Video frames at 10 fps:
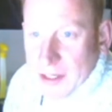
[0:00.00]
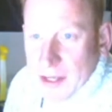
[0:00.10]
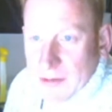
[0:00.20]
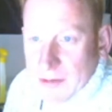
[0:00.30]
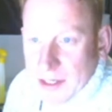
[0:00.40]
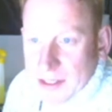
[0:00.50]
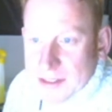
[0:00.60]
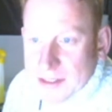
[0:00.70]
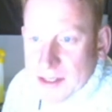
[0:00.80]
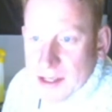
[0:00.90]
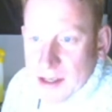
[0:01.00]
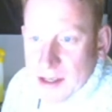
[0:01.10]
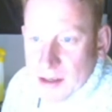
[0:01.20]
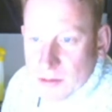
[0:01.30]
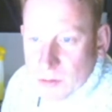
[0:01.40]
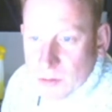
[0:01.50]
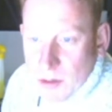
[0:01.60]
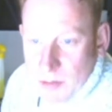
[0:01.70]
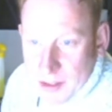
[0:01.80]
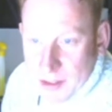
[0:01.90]
nowadays. Well
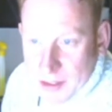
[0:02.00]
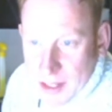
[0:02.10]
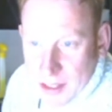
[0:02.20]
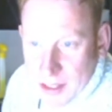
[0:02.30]
worth getting